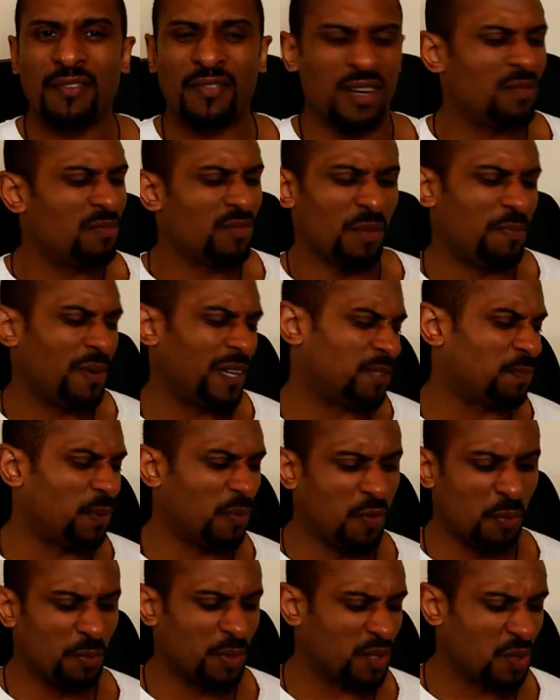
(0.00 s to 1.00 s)
given the best
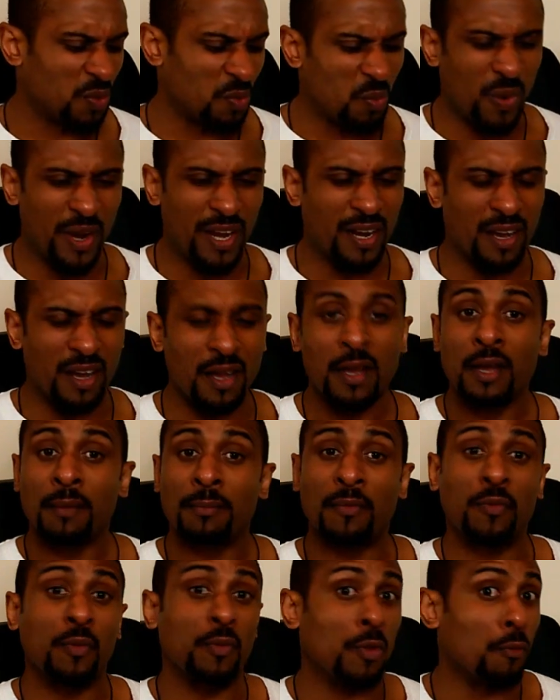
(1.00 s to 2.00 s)
performance and winner
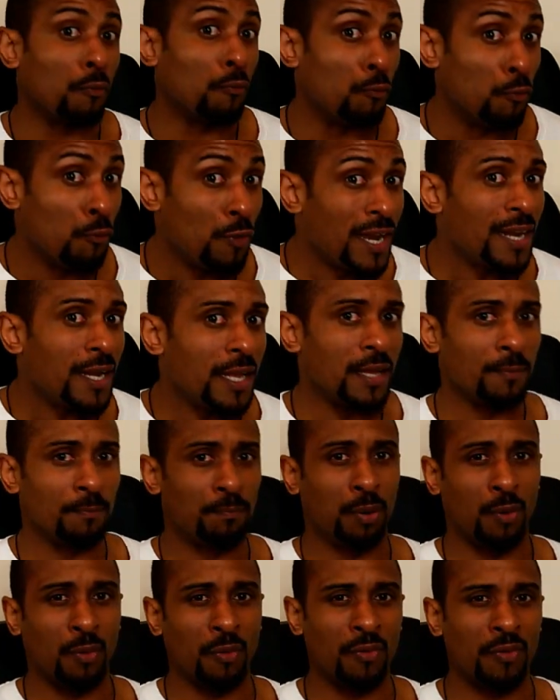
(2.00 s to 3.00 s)
before the really
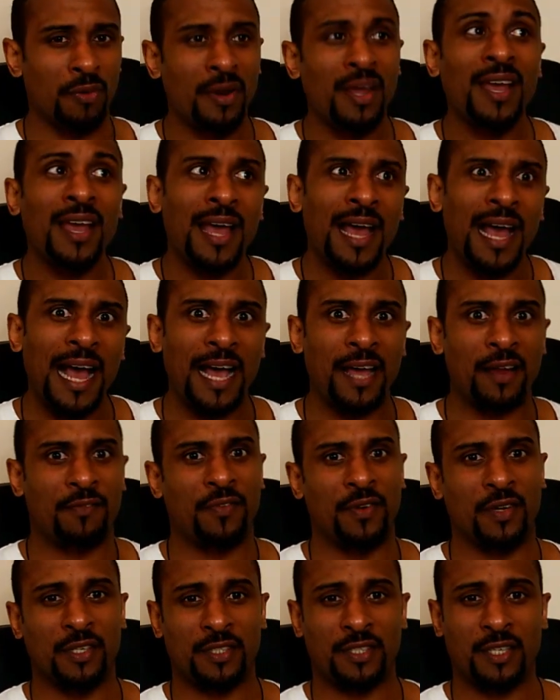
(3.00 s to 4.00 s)
important
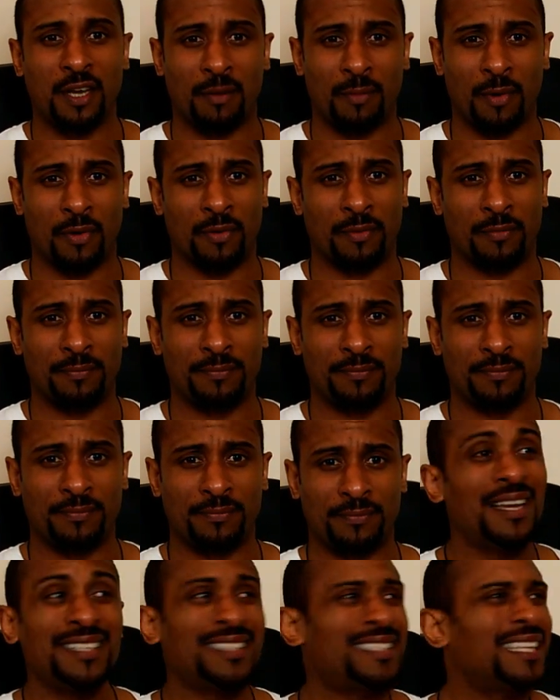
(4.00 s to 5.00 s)
adverts come on.
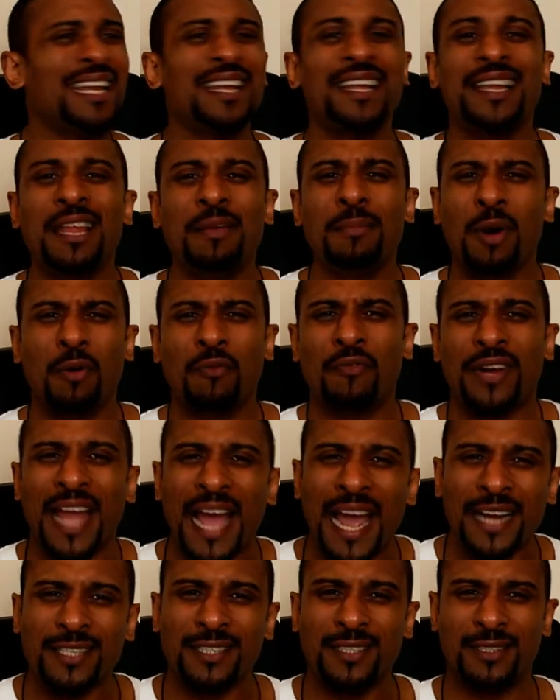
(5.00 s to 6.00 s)
And setting a limit on
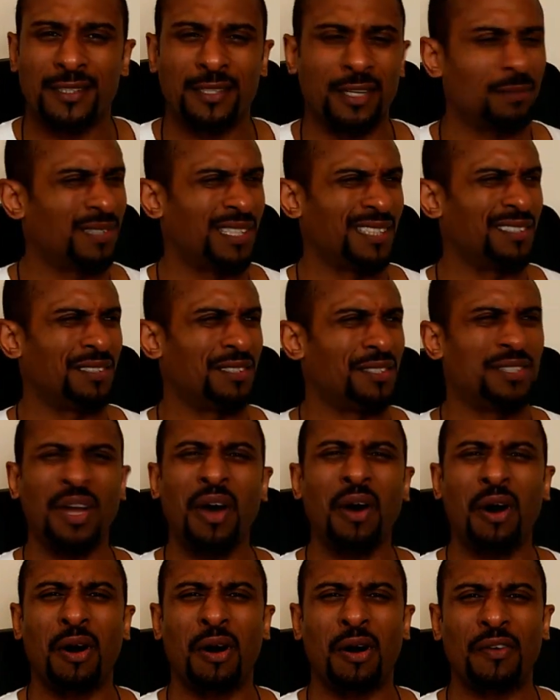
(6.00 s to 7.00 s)
reaction times is
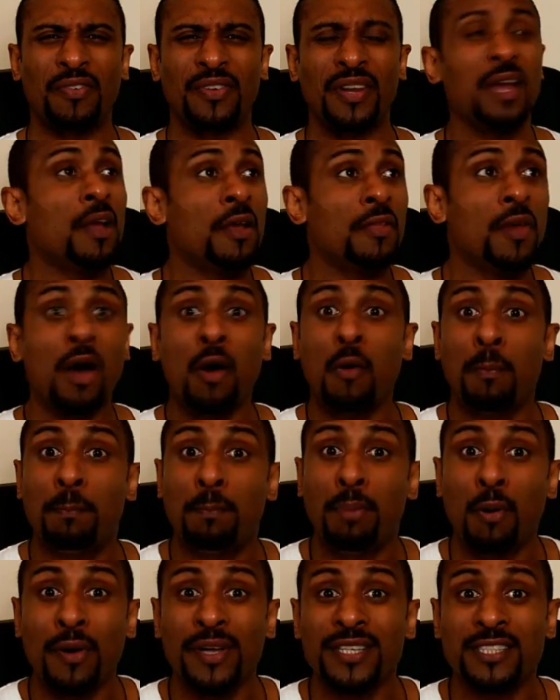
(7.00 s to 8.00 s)
daft. The
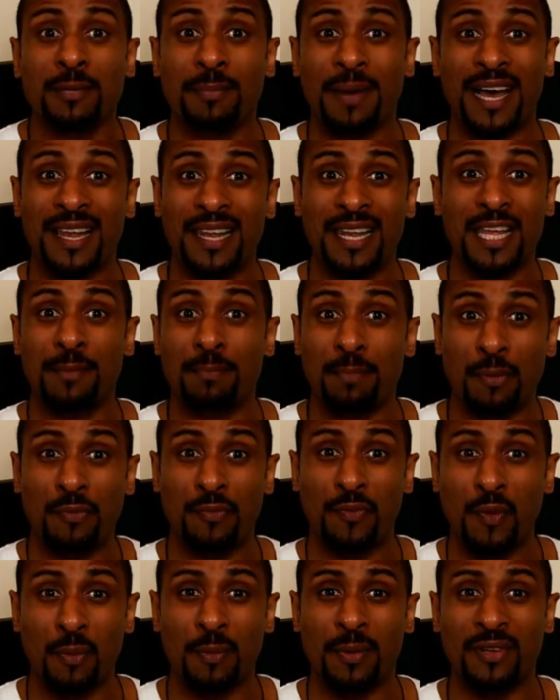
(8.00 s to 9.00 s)
whole point about elite
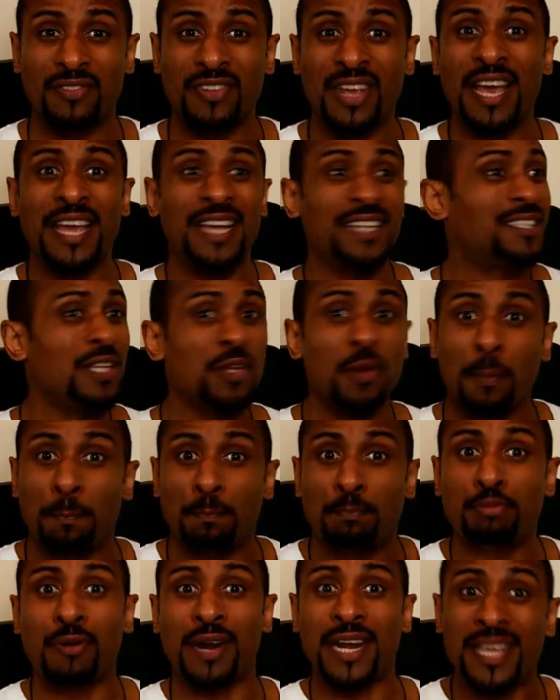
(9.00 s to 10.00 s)
performance is that you're
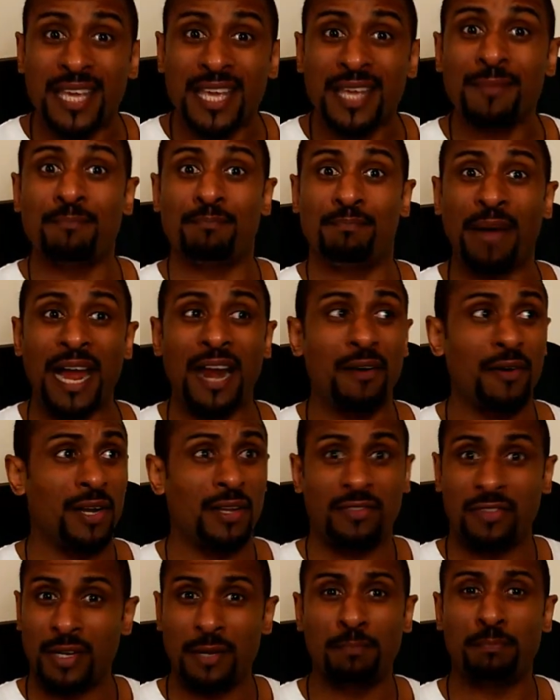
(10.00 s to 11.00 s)
breaking
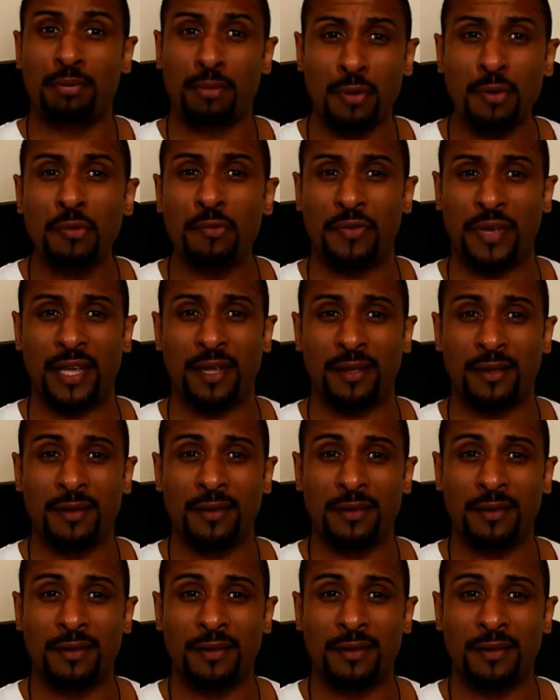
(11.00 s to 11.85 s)
barriers and improving.